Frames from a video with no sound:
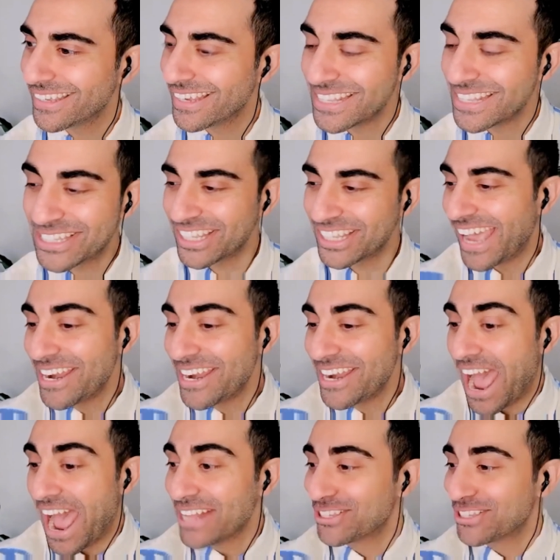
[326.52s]
It's
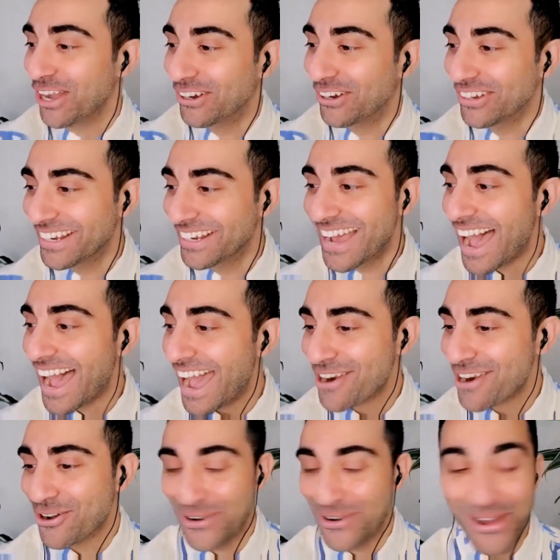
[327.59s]
I
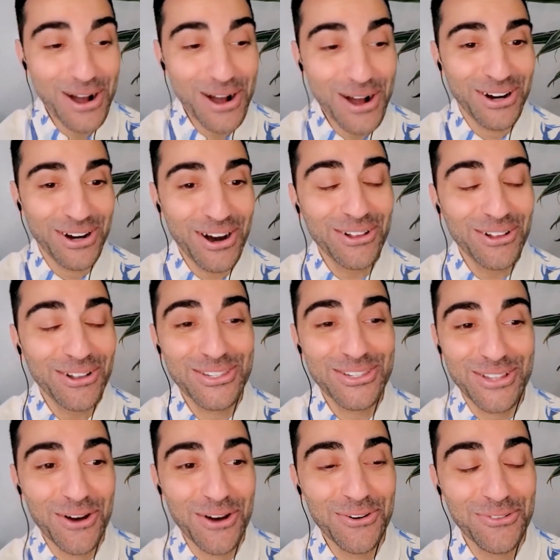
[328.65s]
don't know. They're all
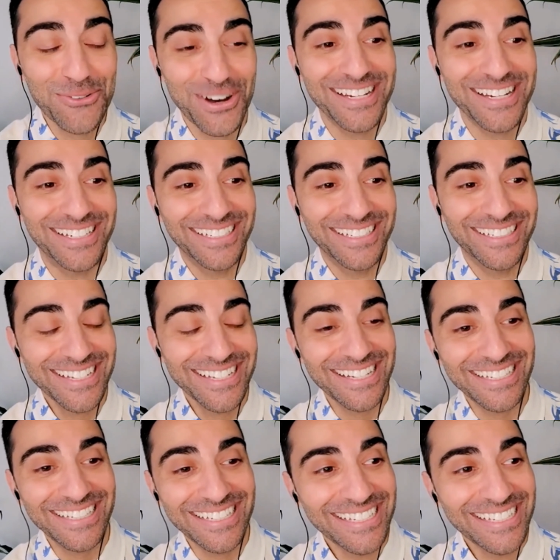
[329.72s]
so fun.
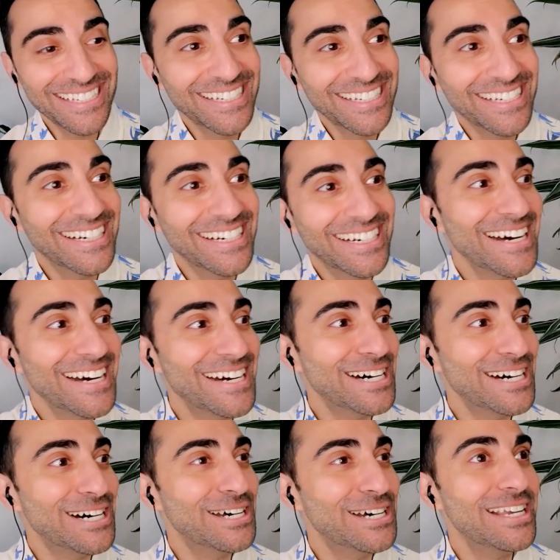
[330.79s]
Like
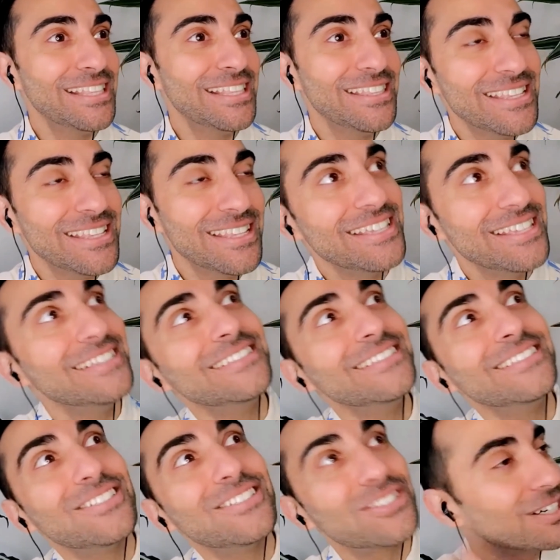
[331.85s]

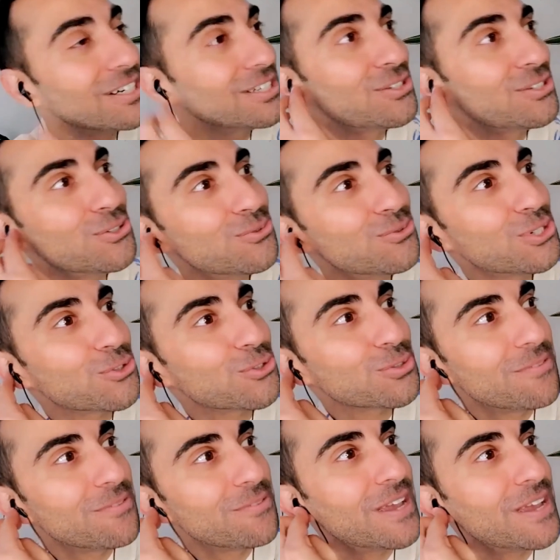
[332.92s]
in Sonic 2, which was
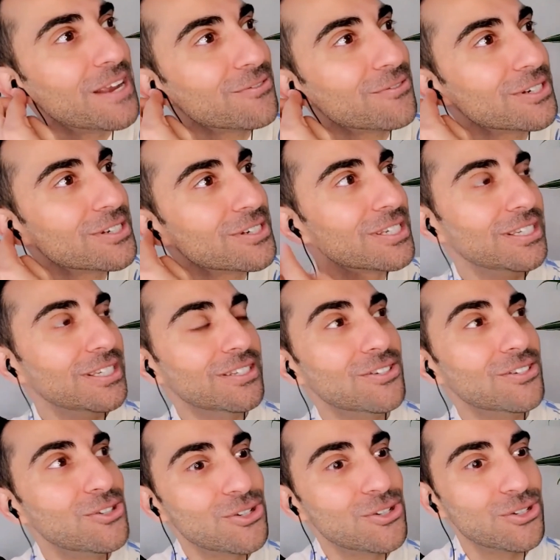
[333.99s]
my favorite scene
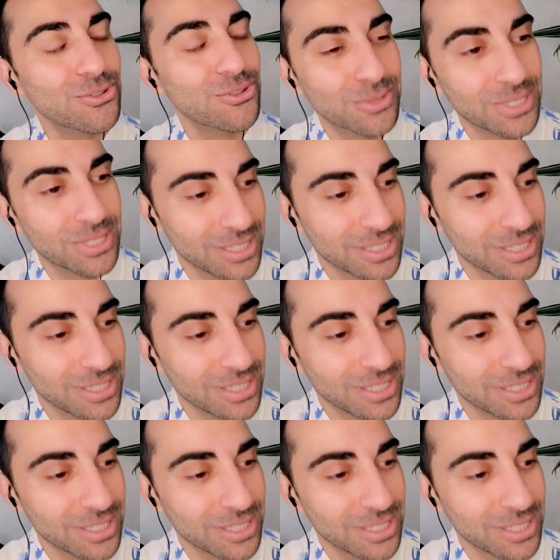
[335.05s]
to shoot?